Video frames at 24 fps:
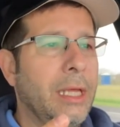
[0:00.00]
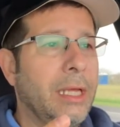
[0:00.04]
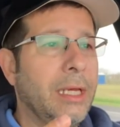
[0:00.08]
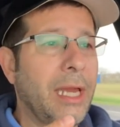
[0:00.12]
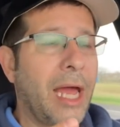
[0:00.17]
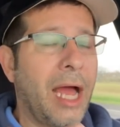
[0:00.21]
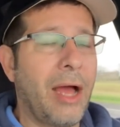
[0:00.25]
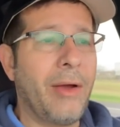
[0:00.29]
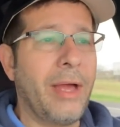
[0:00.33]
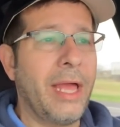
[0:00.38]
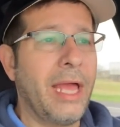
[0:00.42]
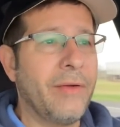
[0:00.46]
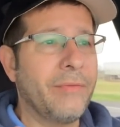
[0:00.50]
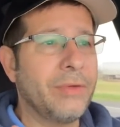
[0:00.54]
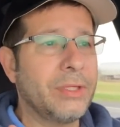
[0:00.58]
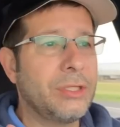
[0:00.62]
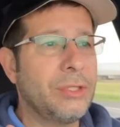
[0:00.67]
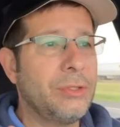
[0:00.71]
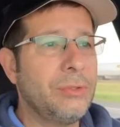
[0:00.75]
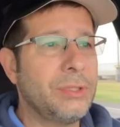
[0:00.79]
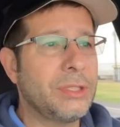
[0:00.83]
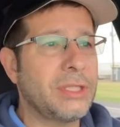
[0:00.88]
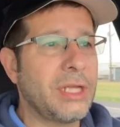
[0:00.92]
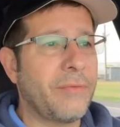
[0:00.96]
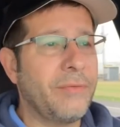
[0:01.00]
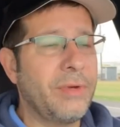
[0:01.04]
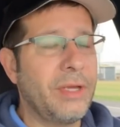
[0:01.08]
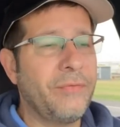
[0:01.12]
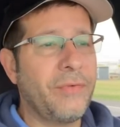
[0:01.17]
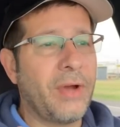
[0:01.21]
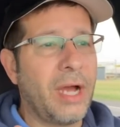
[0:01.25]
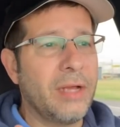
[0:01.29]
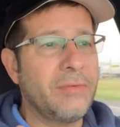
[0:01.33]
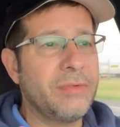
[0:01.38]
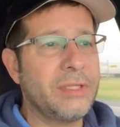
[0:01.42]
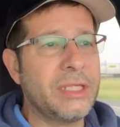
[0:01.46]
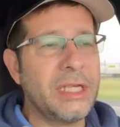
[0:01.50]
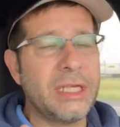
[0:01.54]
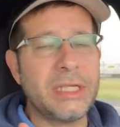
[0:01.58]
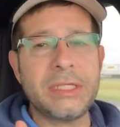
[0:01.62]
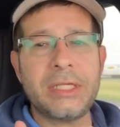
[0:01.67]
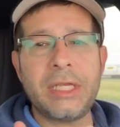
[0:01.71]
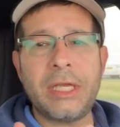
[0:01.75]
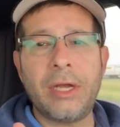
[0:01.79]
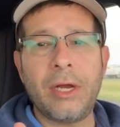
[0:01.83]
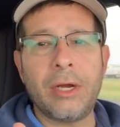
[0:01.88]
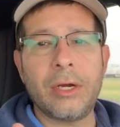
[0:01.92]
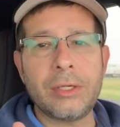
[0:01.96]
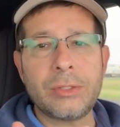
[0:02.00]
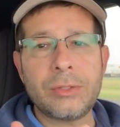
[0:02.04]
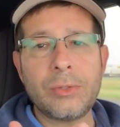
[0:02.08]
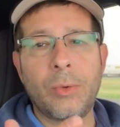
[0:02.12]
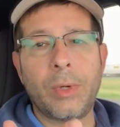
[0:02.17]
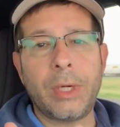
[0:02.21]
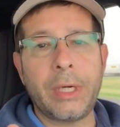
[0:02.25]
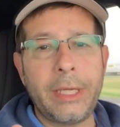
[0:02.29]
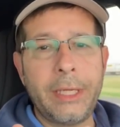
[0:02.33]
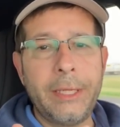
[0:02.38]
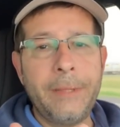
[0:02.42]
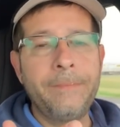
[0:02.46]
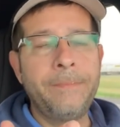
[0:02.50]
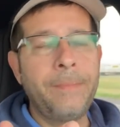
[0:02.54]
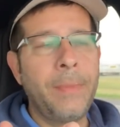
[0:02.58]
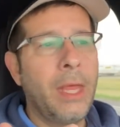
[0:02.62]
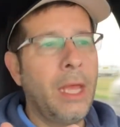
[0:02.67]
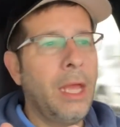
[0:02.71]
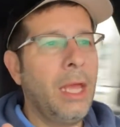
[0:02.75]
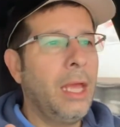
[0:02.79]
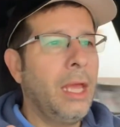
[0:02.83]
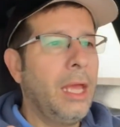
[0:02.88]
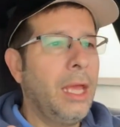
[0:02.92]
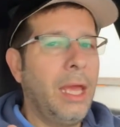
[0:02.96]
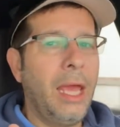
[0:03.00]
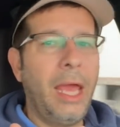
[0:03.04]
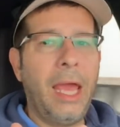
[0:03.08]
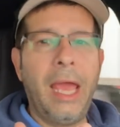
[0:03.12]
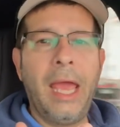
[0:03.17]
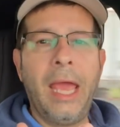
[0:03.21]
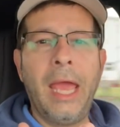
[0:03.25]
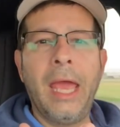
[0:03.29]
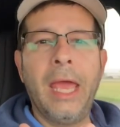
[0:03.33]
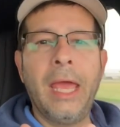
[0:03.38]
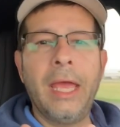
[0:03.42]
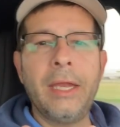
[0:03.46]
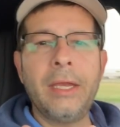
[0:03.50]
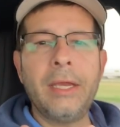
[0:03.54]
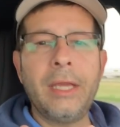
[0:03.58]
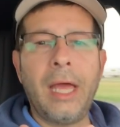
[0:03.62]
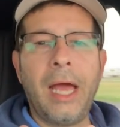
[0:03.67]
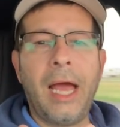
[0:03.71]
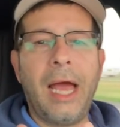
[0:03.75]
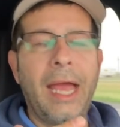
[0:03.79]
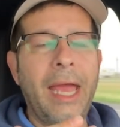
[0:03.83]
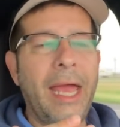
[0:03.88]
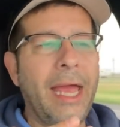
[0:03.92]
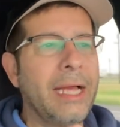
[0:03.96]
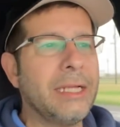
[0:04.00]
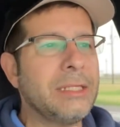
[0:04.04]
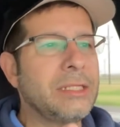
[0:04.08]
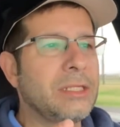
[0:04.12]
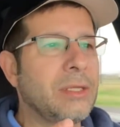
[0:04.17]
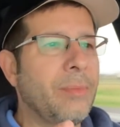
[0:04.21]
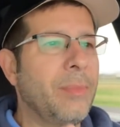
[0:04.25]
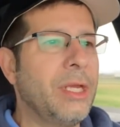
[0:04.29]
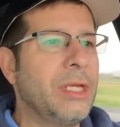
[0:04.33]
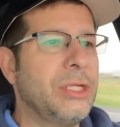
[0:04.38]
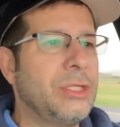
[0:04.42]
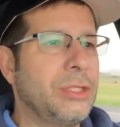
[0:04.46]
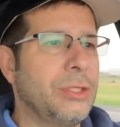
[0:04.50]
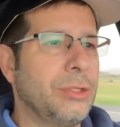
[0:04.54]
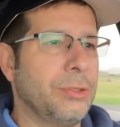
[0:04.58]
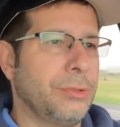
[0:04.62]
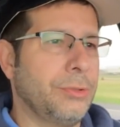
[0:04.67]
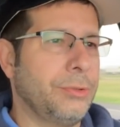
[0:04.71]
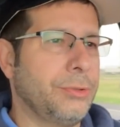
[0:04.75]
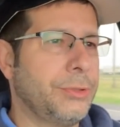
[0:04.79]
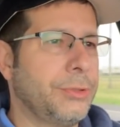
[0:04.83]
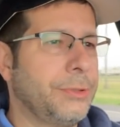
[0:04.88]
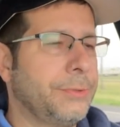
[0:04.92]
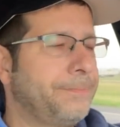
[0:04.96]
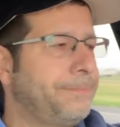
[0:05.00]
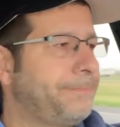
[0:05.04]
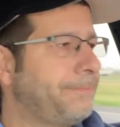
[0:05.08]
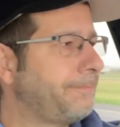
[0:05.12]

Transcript: Now I have a 275/60 R20, and I had some issues.